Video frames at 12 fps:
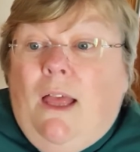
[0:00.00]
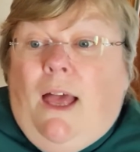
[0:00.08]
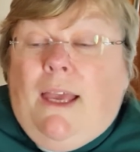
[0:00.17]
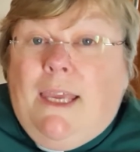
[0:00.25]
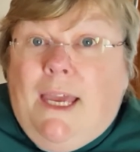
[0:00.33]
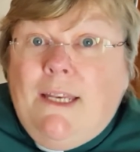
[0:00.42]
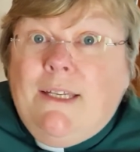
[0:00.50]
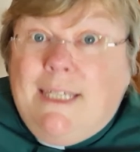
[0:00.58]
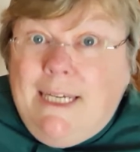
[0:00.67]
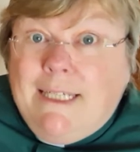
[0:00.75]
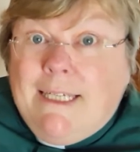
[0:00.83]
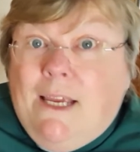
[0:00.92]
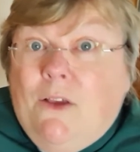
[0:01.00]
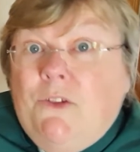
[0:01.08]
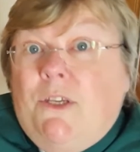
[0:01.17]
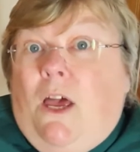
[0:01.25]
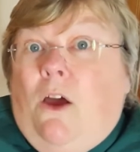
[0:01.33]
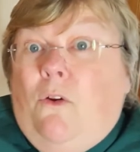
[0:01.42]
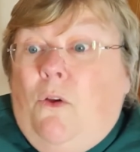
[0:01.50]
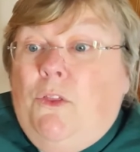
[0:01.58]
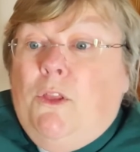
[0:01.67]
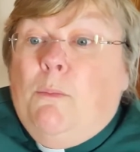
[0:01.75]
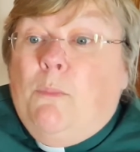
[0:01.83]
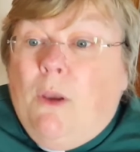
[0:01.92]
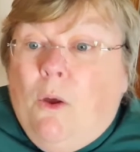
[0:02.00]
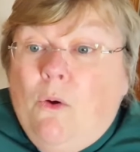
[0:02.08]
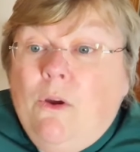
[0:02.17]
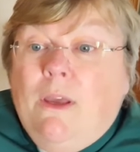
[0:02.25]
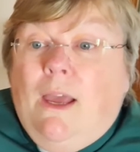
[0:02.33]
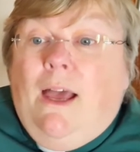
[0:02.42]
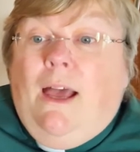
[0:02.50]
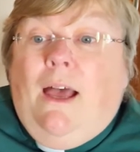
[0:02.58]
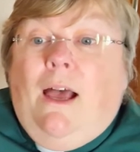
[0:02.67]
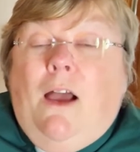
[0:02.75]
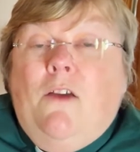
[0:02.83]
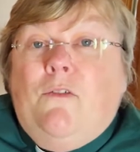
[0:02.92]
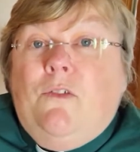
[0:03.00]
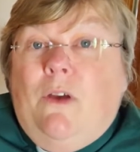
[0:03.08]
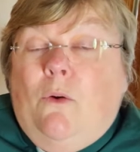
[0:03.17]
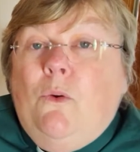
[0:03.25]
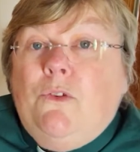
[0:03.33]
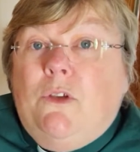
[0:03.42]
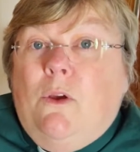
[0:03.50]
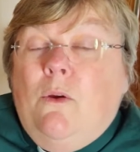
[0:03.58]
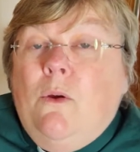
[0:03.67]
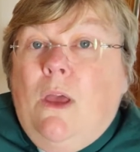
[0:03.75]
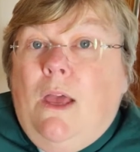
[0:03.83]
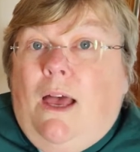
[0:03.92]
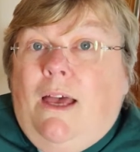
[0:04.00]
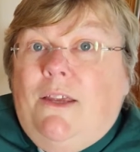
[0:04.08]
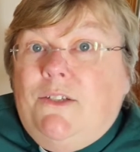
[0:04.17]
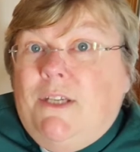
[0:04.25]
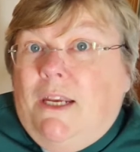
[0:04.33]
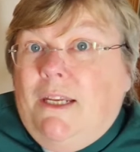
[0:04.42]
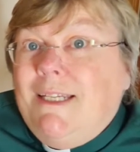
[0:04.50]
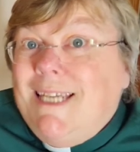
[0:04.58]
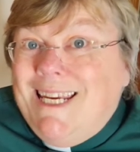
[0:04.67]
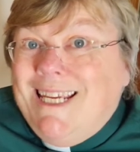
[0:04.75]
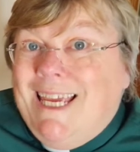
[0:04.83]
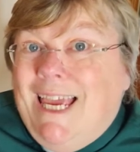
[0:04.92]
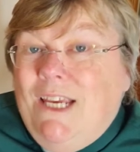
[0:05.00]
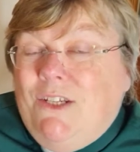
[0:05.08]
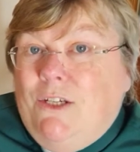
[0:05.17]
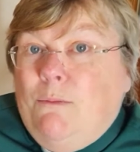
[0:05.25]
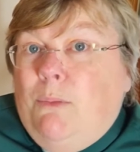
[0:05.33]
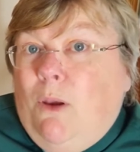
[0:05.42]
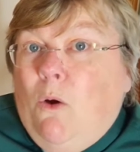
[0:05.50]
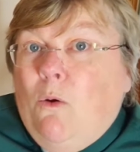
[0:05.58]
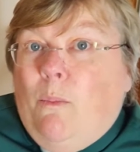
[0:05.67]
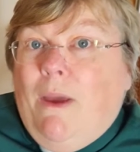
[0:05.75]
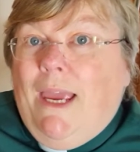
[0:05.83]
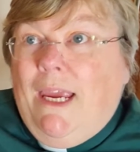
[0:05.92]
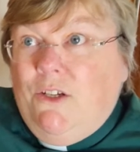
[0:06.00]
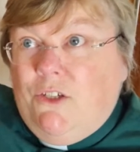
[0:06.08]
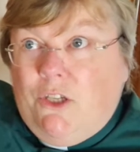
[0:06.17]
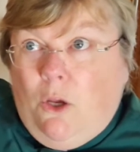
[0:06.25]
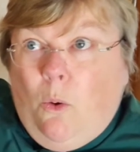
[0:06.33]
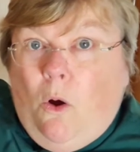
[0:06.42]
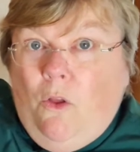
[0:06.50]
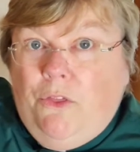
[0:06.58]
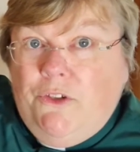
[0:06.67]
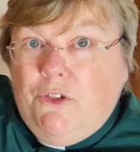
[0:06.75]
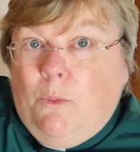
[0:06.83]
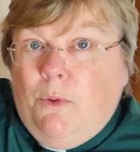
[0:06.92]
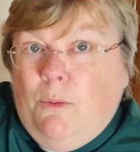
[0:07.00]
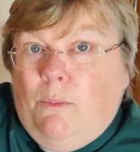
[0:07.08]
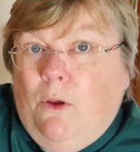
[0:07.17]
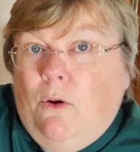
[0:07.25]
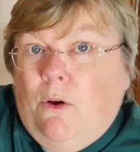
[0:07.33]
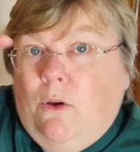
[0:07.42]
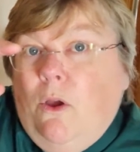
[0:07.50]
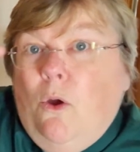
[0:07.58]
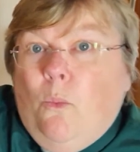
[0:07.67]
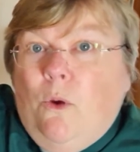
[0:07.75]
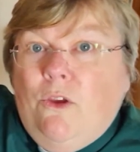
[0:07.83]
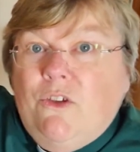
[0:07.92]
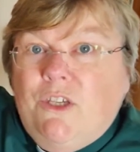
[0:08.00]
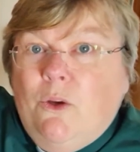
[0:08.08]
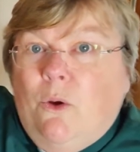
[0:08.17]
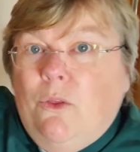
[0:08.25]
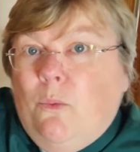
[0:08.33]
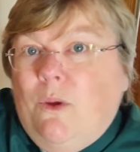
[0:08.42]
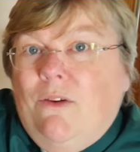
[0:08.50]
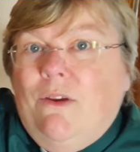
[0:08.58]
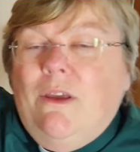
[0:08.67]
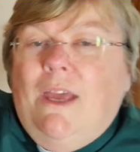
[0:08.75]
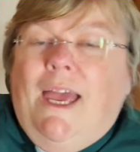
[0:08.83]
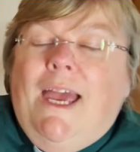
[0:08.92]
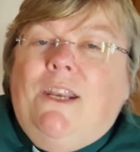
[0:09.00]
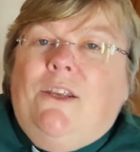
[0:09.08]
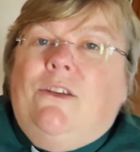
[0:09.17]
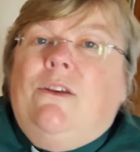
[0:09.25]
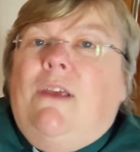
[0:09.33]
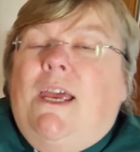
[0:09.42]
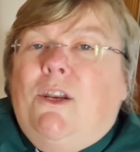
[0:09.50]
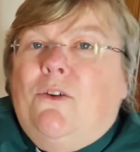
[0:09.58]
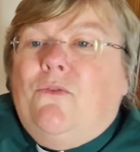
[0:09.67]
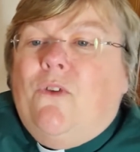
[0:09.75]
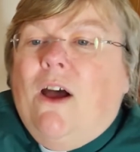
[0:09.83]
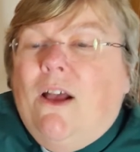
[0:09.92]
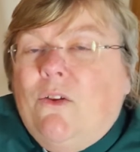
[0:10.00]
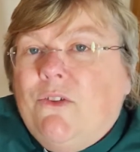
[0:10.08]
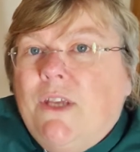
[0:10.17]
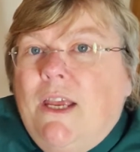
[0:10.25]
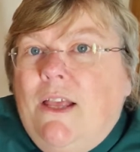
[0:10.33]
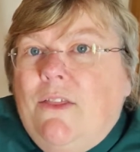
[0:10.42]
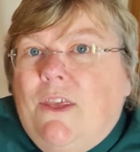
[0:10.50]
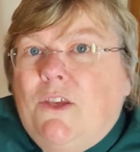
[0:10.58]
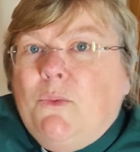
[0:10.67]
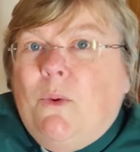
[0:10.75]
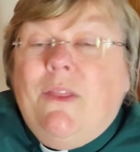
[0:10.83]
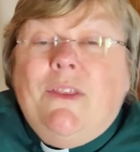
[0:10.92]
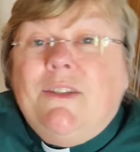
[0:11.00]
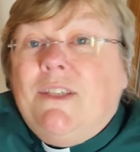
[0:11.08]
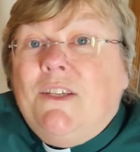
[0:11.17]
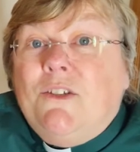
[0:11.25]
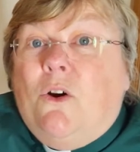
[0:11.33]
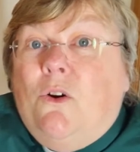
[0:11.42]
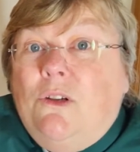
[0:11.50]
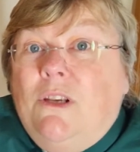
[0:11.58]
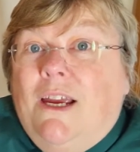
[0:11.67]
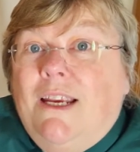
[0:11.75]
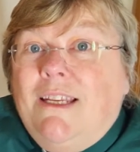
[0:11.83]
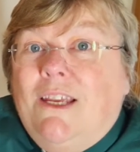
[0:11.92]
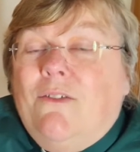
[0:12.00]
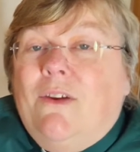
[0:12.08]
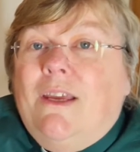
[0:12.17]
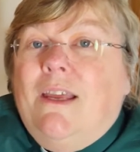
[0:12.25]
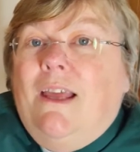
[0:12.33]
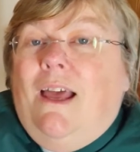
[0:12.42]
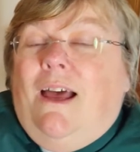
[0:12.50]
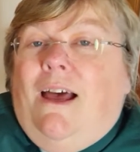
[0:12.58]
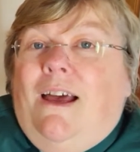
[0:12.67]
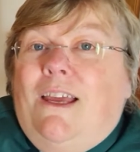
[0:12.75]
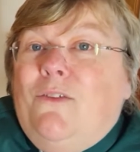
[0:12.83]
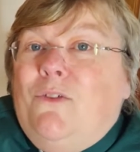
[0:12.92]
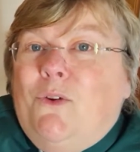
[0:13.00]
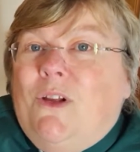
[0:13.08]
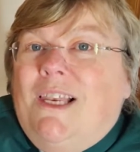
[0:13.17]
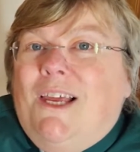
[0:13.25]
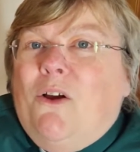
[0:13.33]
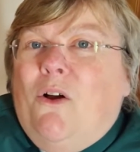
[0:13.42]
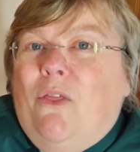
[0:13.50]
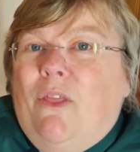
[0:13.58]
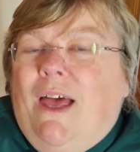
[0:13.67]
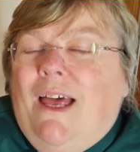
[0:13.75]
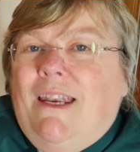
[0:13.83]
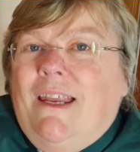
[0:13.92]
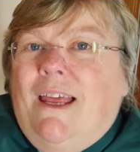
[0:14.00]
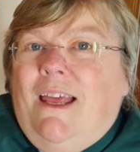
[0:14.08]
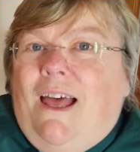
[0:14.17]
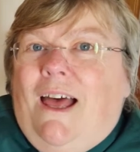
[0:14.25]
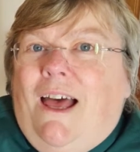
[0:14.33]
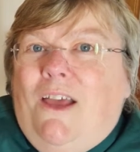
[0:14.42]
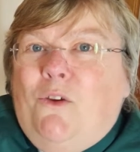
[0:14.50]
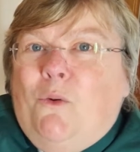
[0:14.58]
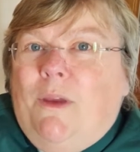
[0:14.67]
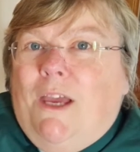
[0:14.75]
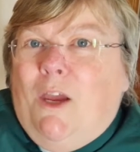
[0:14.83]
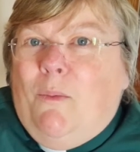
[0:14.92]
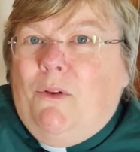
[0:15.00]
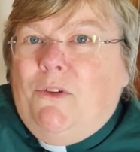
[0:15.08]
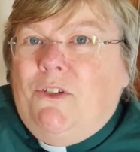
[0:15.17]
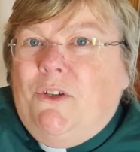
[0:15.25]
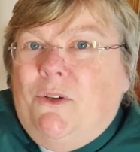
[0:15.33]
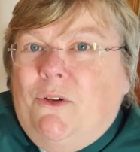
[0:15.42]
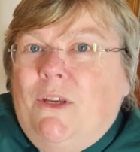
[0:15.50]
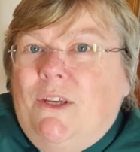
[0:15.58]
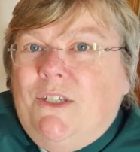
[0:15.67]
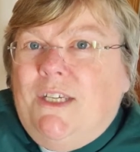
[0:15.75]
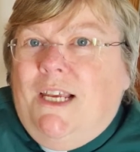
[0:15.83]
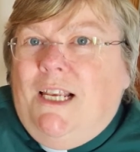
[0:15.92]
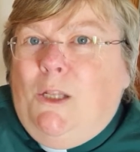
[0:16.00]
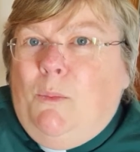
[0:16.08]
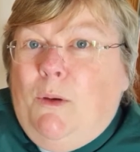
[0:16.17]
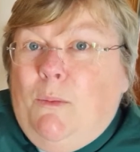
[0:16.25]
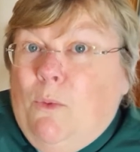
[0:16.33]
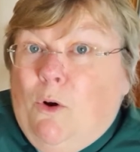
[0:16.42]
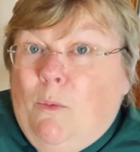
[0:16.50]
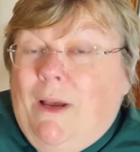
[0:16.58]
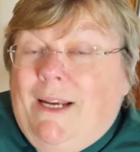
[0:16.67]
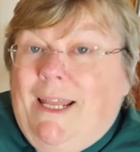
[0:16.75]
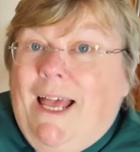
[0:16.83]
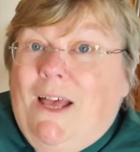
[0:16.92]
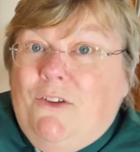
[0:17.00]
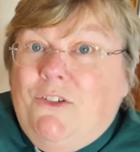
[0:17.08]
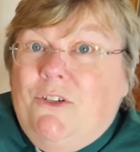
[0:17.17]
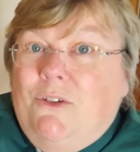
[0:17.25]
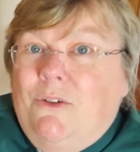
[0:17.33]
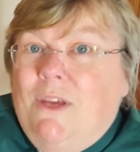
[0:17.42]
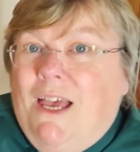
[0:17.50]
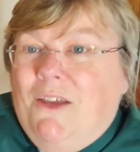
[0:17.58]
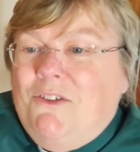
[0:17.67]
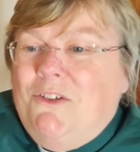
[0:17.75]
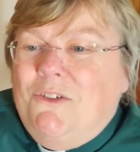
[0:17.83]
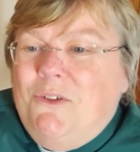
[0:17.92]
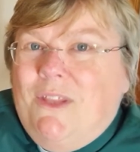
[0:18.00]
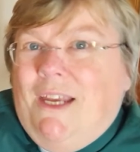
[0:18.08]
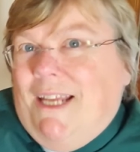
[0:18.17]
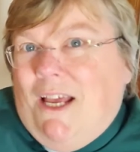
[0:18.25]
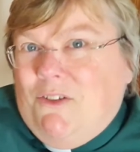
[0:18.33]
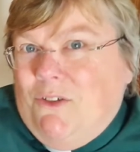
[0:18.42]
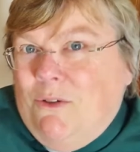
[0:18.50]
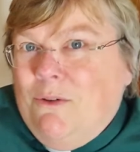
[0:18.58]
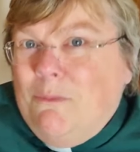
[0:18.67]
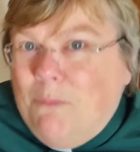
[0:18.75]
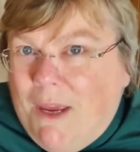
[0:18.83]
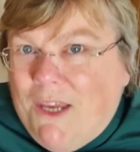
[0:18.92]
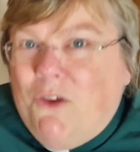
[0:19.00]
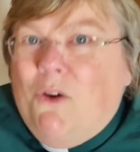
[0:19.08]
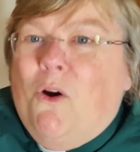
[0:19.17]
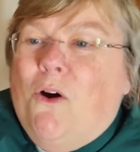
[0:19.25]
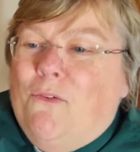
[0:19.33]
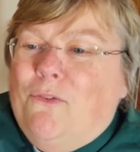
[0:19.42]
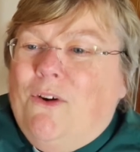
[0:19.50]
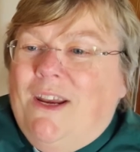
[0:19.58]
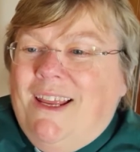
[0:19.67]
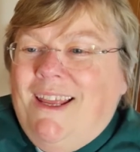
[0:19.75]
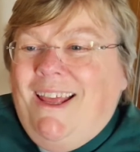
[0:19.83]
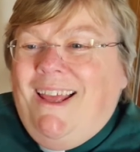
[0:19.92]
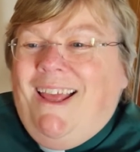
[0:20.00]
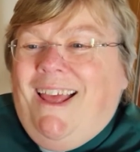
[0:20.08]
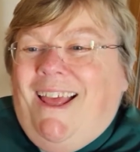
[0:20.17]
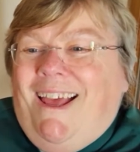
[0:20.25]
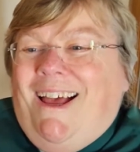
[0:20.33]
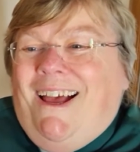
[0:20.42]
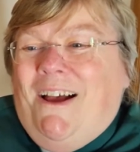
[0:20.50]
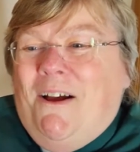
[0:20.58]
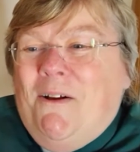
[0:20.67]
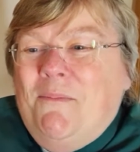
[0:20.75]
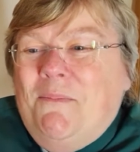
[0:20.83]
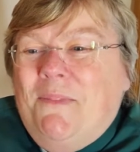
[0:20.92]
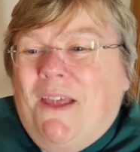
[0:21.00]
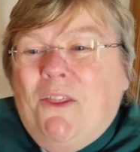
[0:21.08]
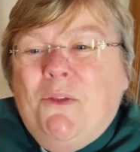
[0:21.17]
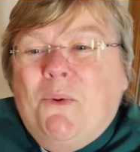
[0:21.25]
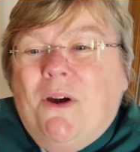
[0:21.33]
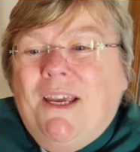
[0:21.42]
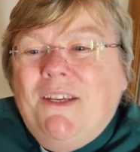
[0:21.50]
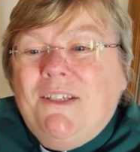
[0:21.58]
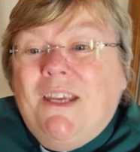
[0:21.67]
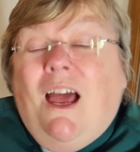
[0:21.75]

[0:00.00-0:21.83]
Again, details are on the blog. I've also done a dedicated blog page. So at the top of the blog, where you see all the wee header files, there's one that says online giving. If you click on that, you'll be able to see a little bit more about how to do that, how to make your offering. Otherwise,